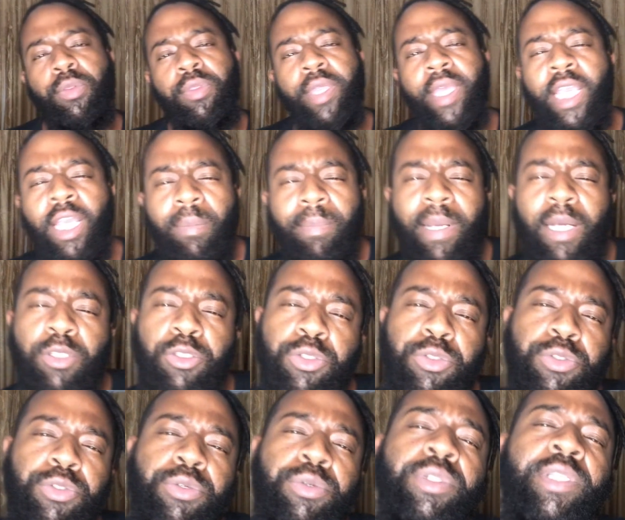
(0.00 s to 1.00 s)
think about your
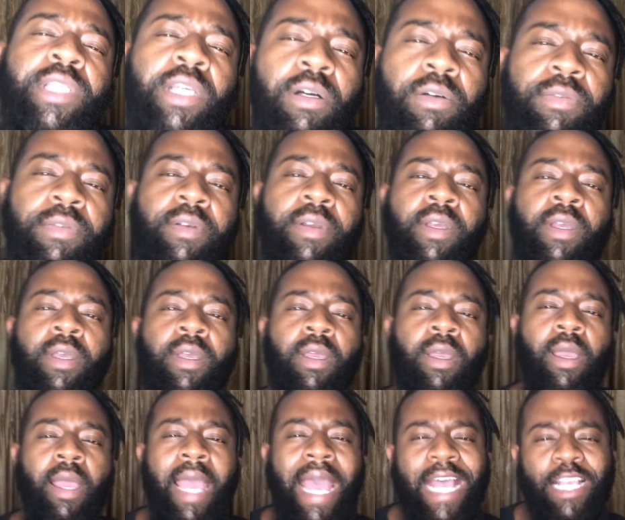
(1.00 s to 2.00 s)
true self
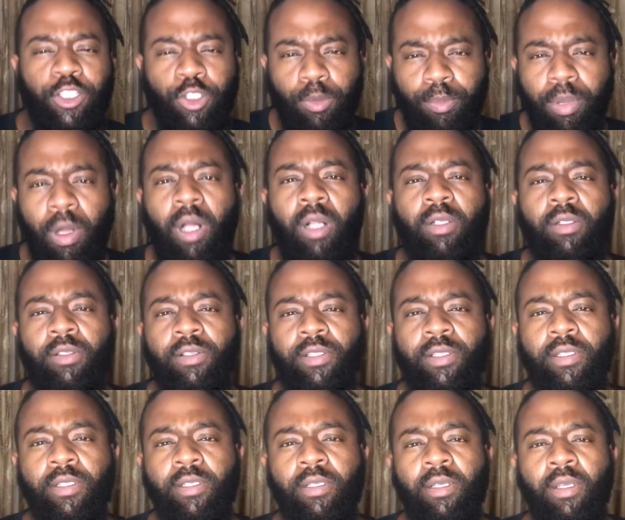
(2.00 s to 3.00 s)
as your
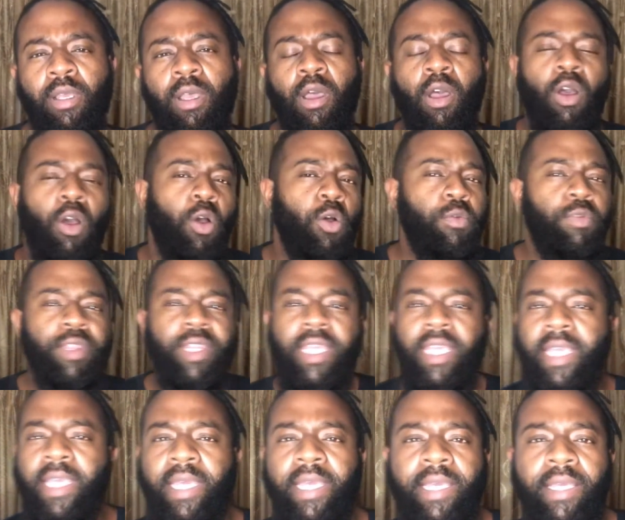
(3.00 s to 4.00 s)
pulse. Over the
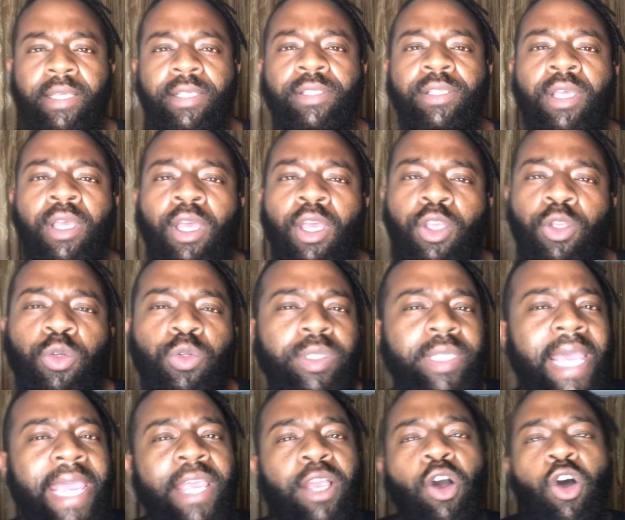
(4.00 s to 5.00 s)
years, you
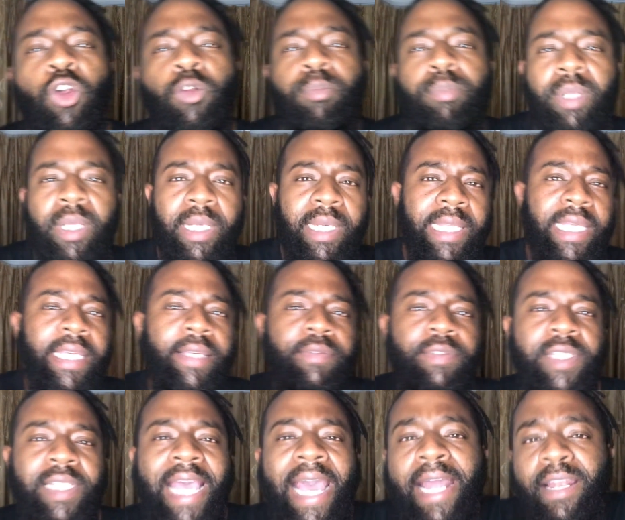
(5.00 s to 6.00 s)
take on
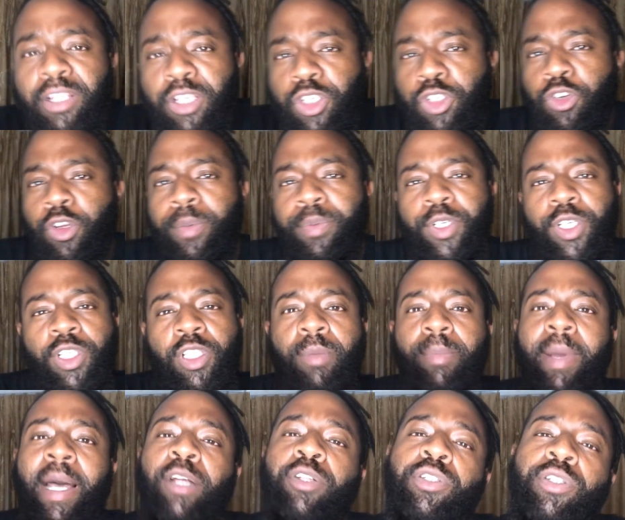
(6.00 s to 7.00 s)
beliefs and descriptions
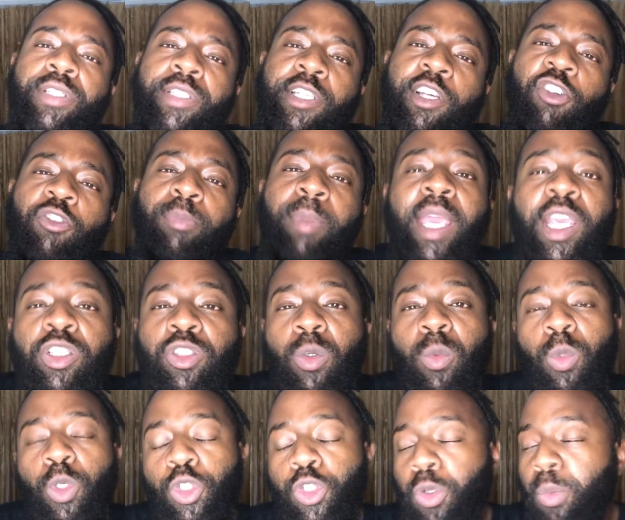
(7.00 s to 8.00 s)
about yourself based on
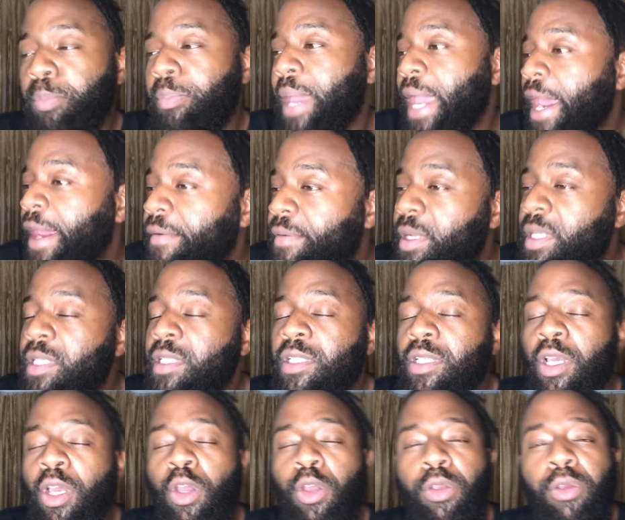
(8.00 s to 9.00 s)
what your parents,
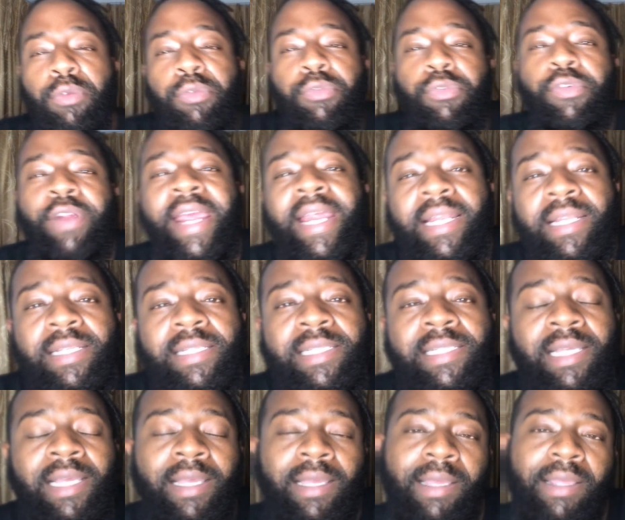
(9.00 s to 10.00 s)
friends,
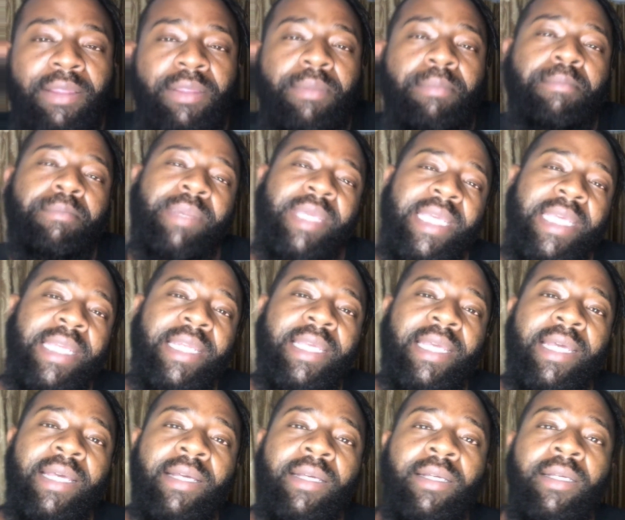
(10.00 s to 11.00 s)

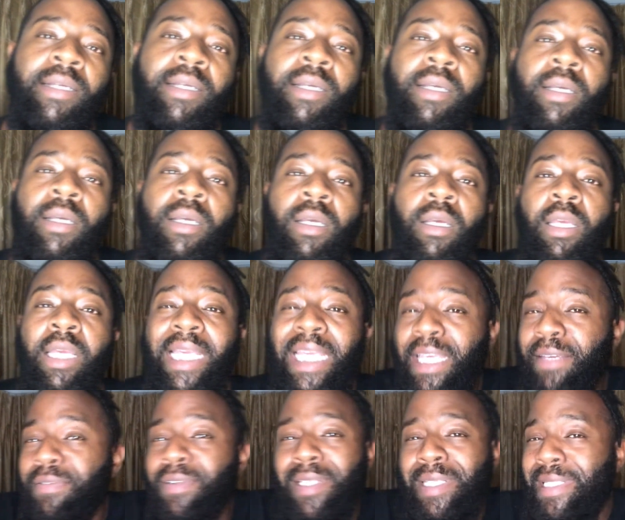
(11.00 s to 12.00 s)
media,
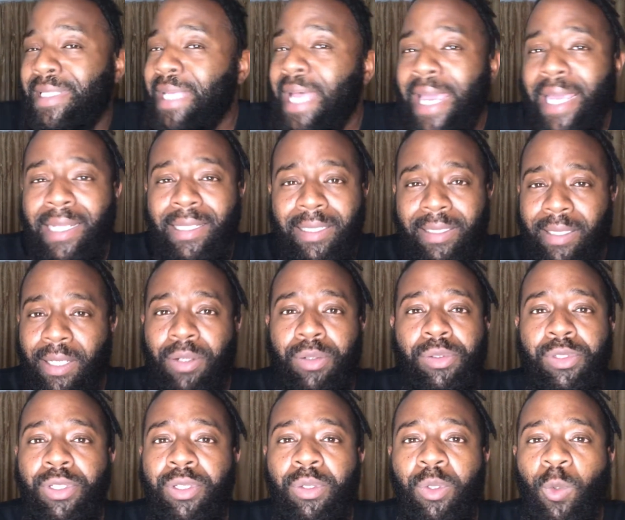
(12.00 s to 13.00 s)
even science
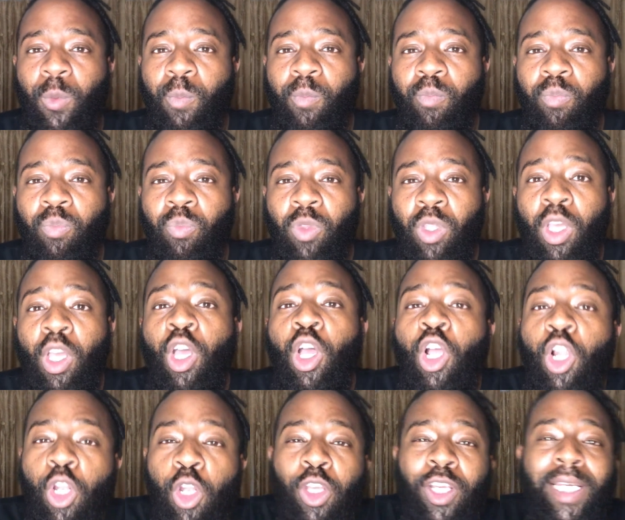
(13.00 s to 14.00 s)
tells you.
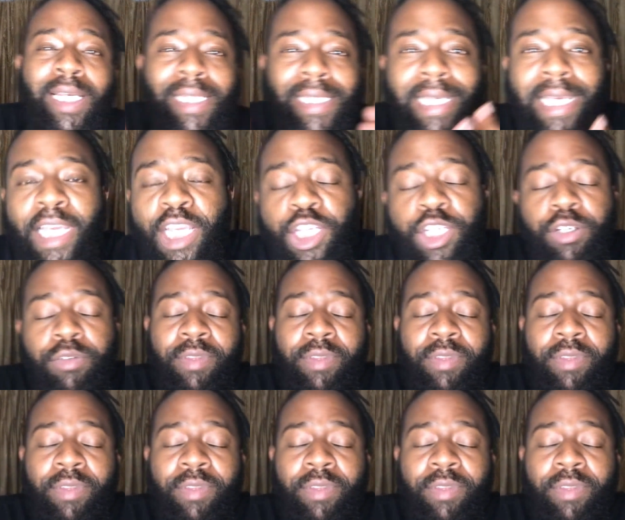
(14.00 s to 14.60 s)
Look at each of